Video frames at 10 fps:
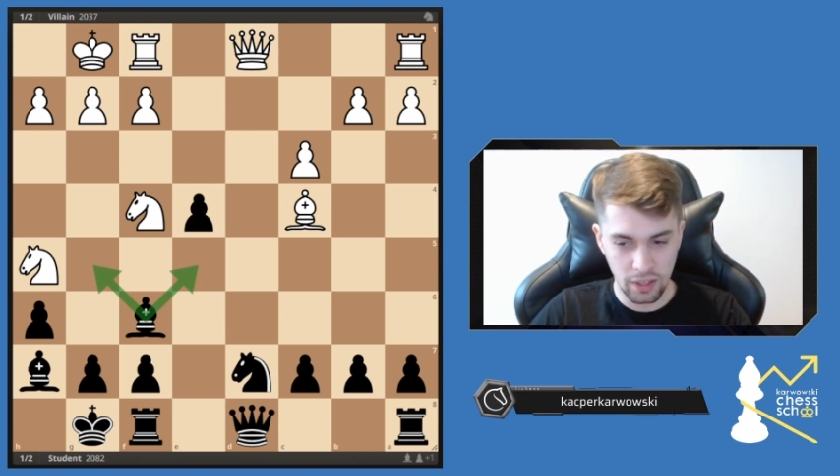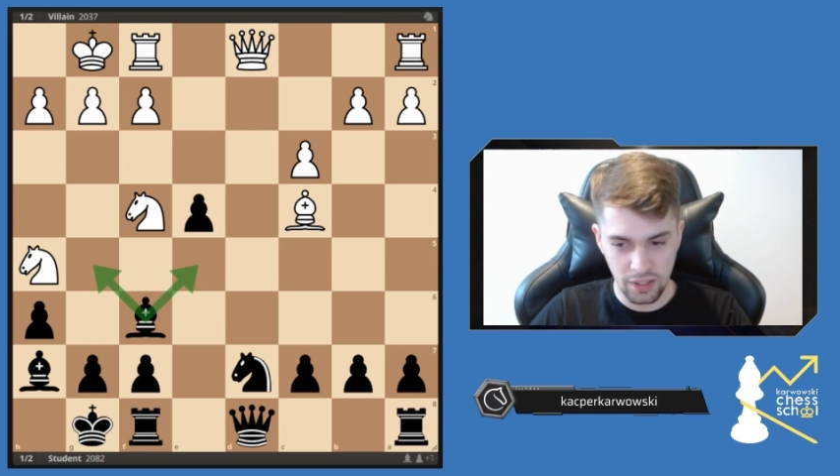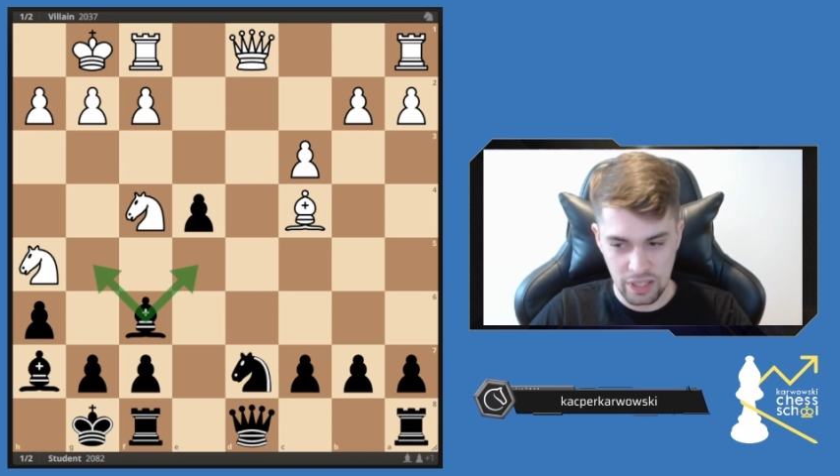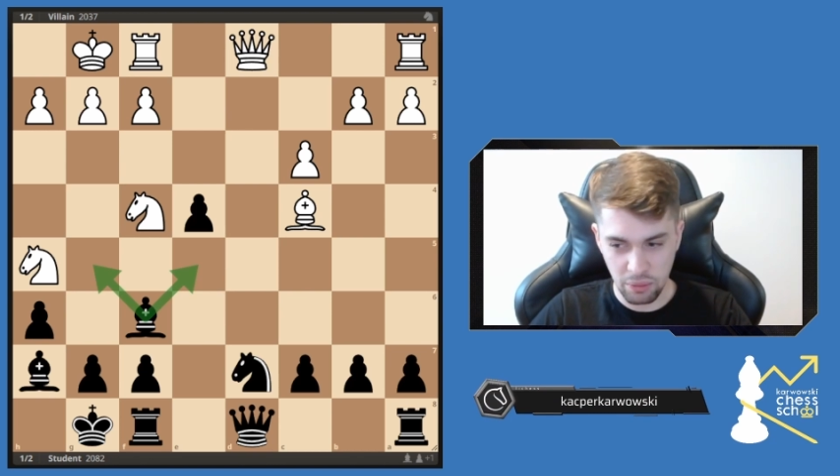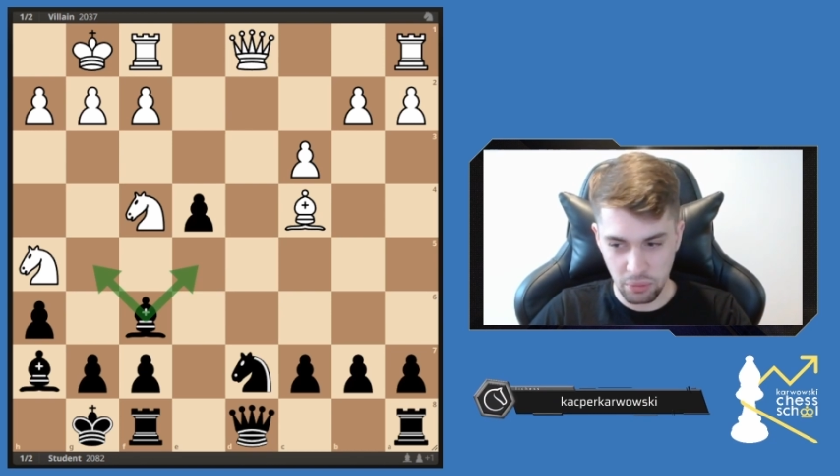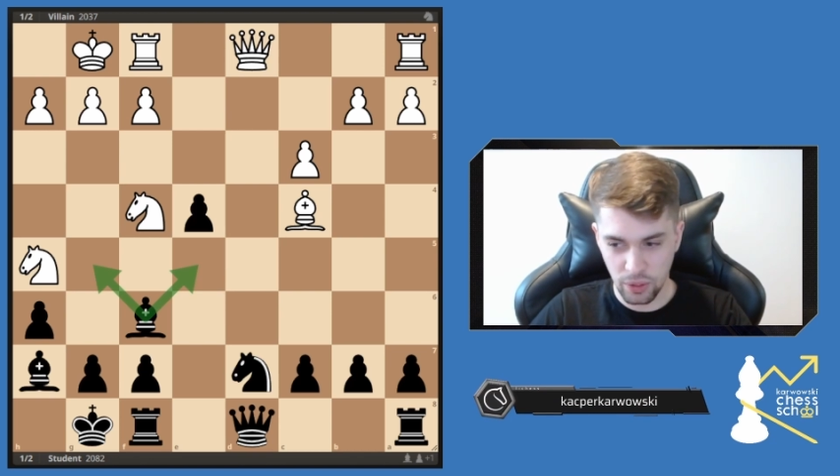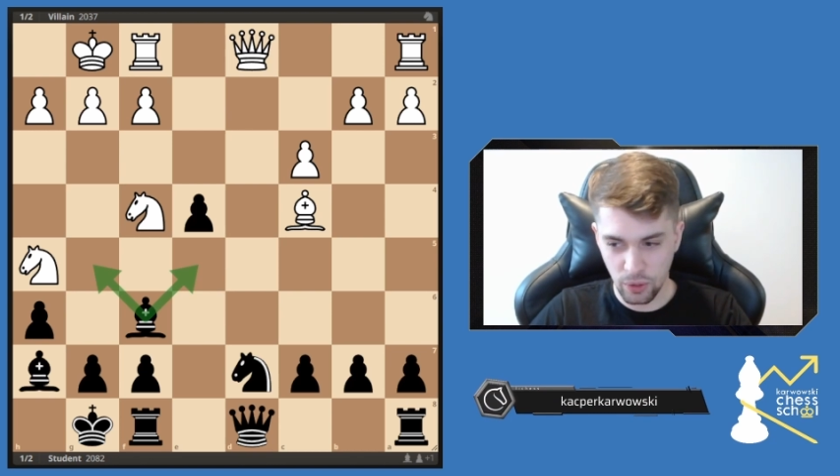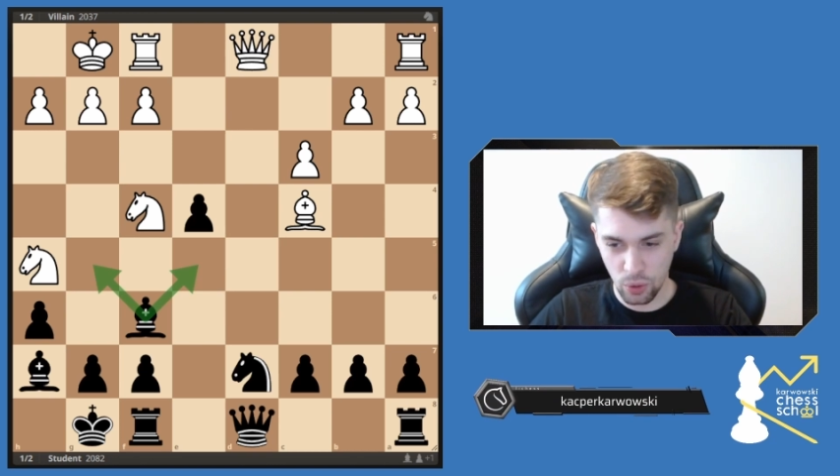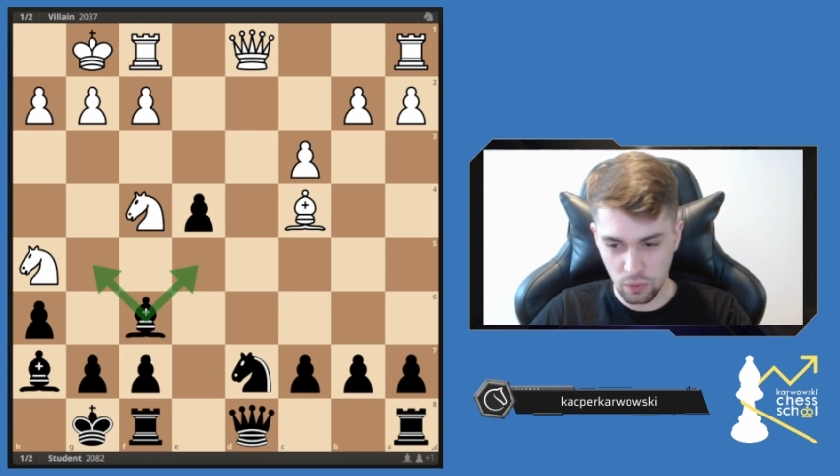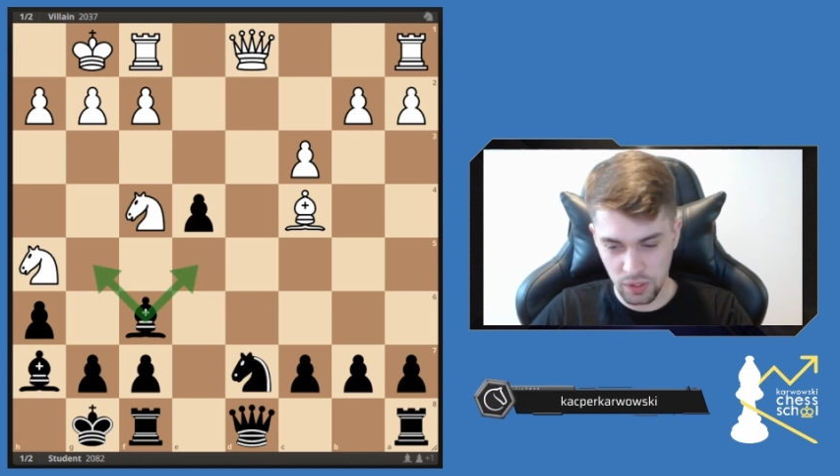jumping
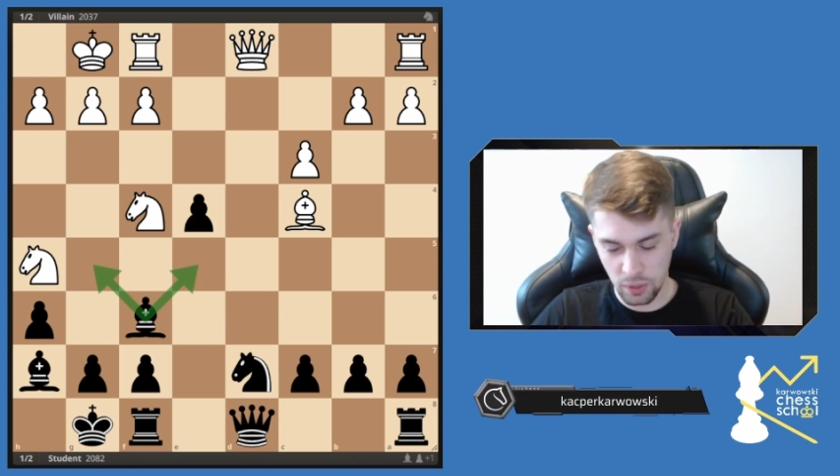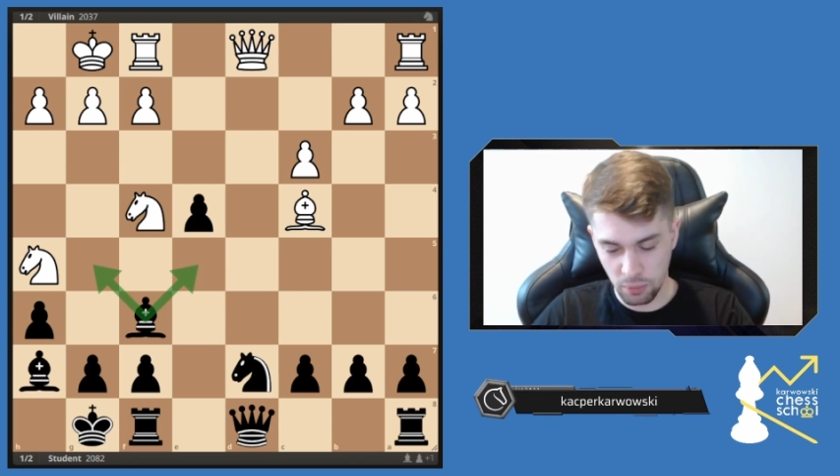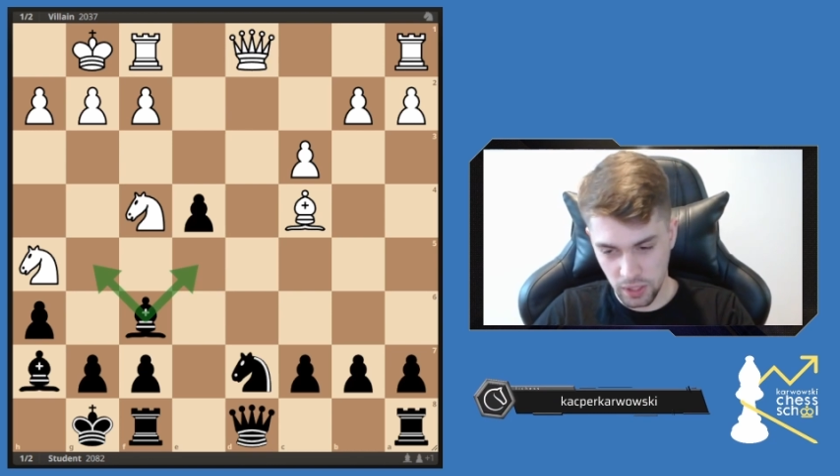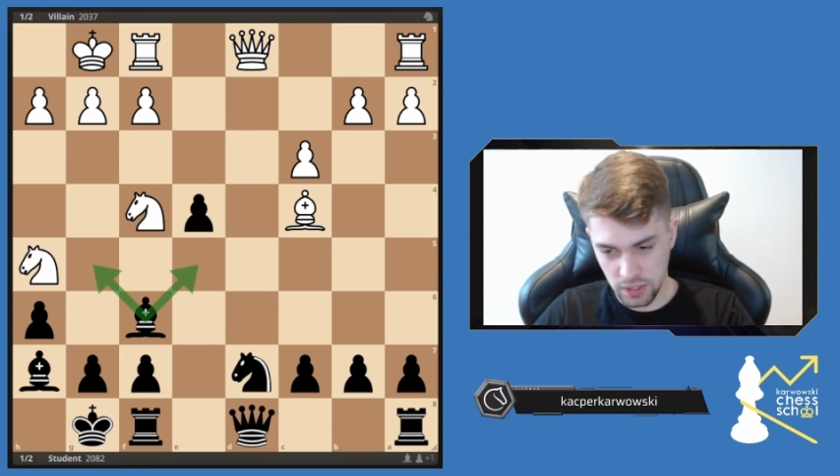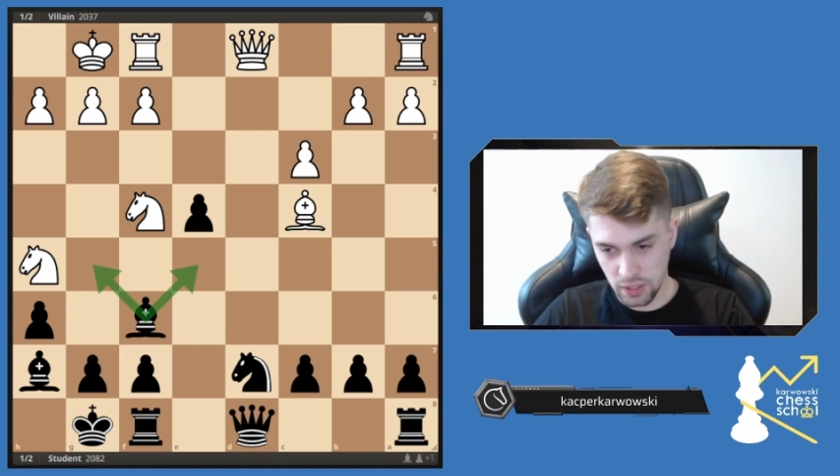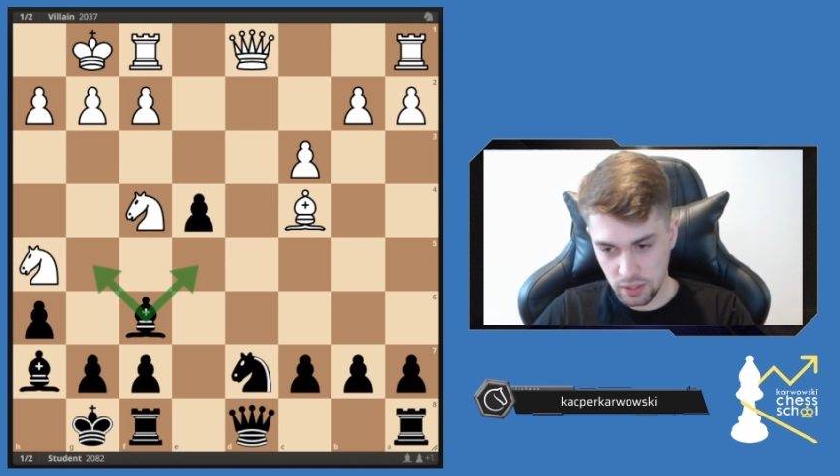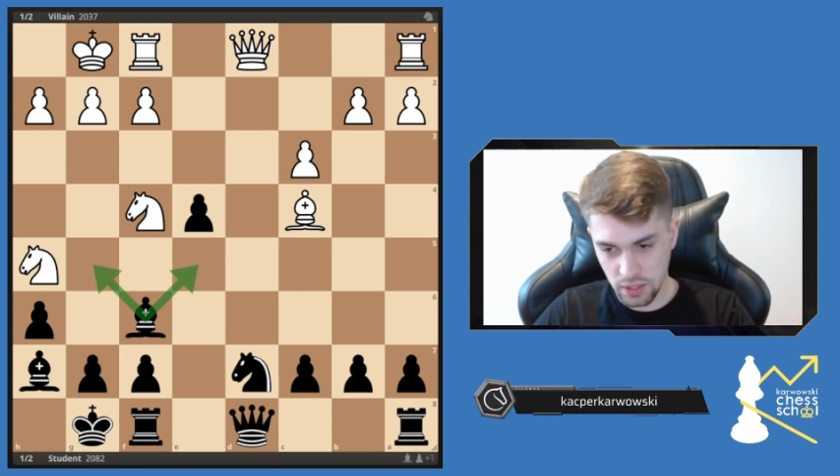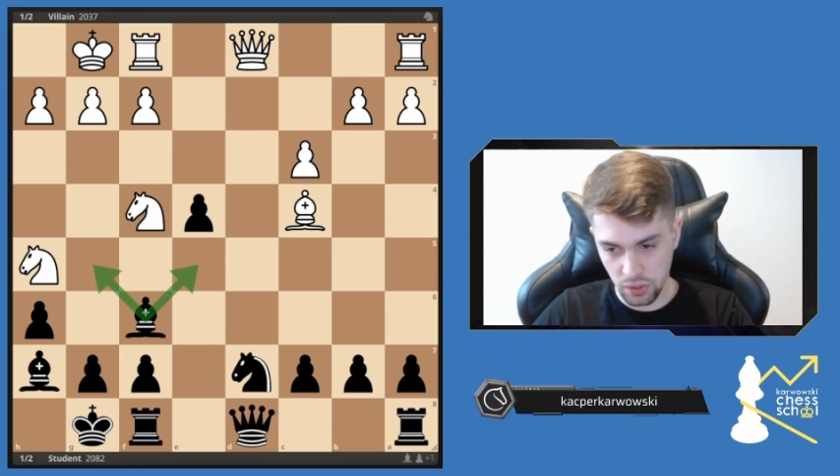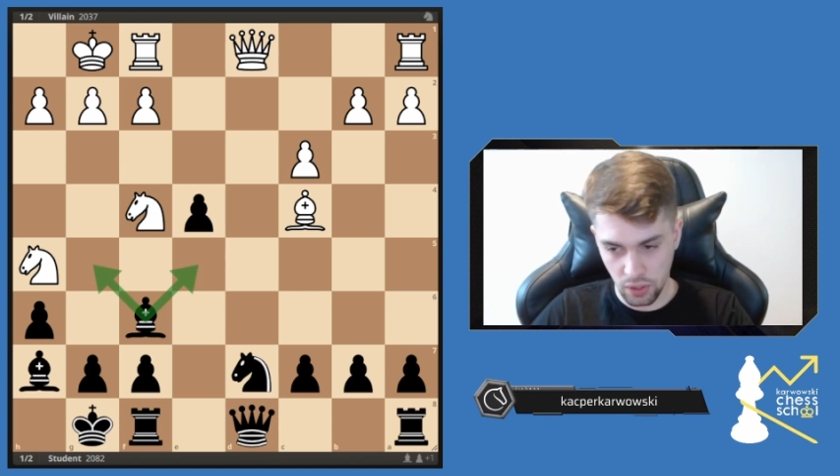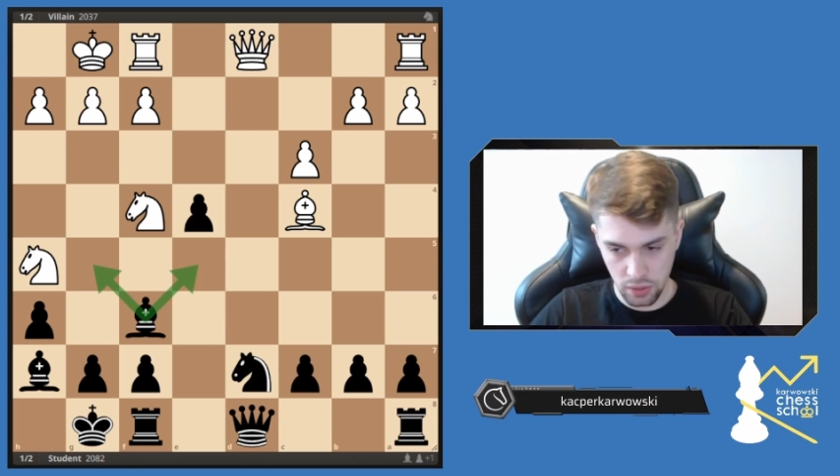all over the place,
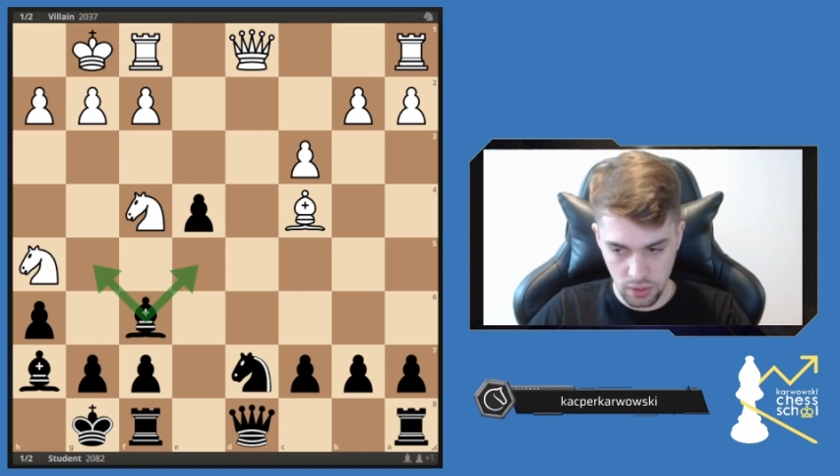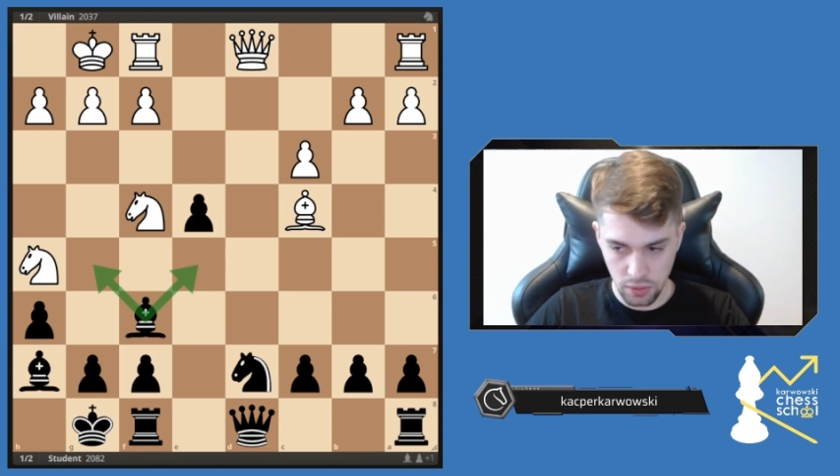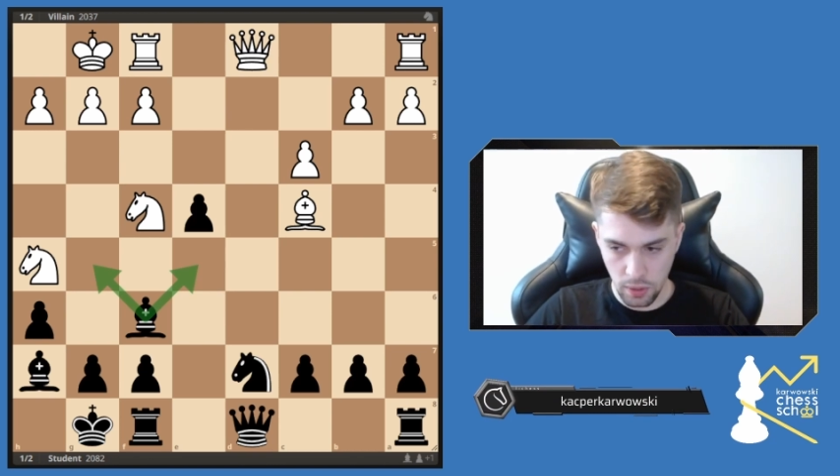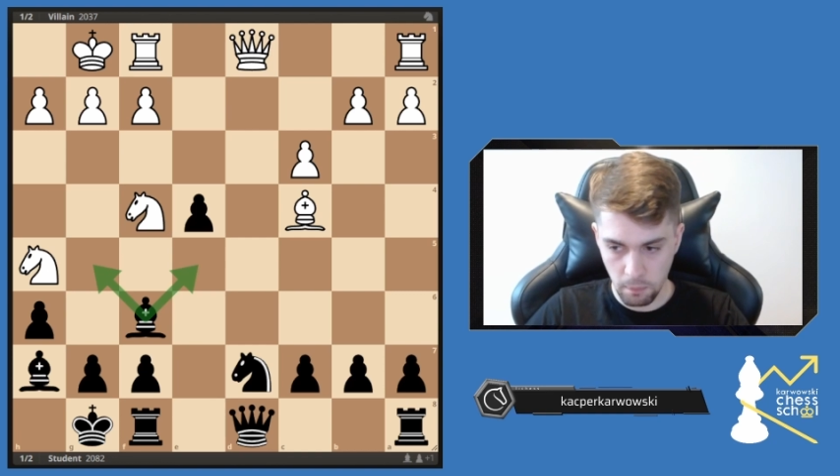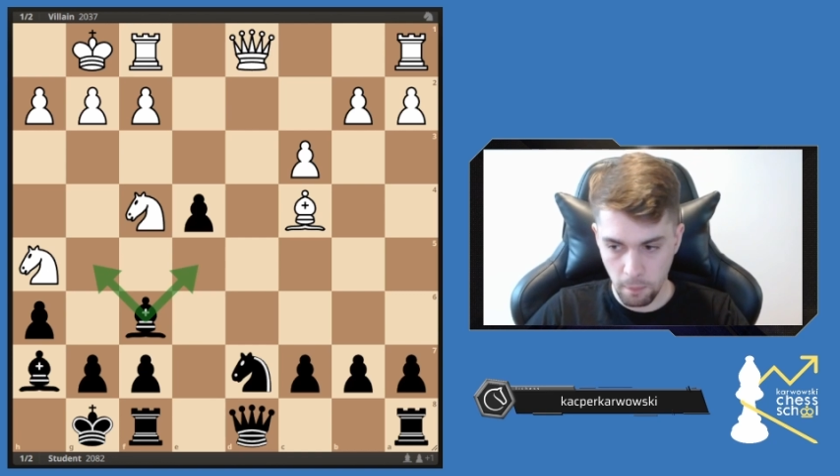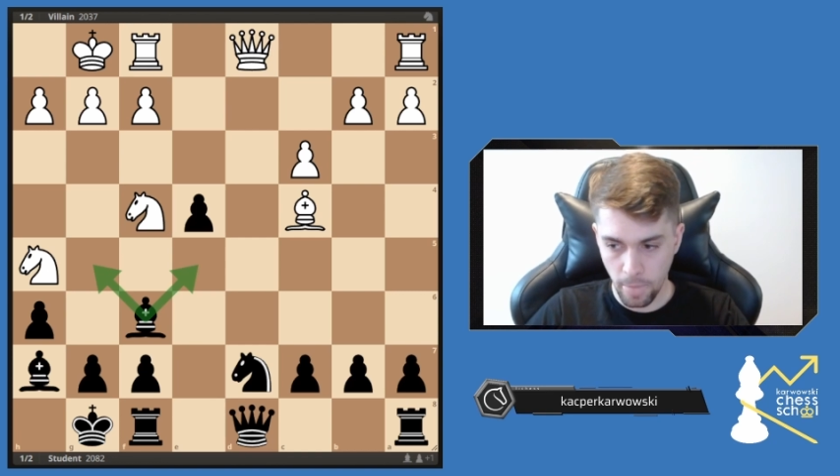etc, etc.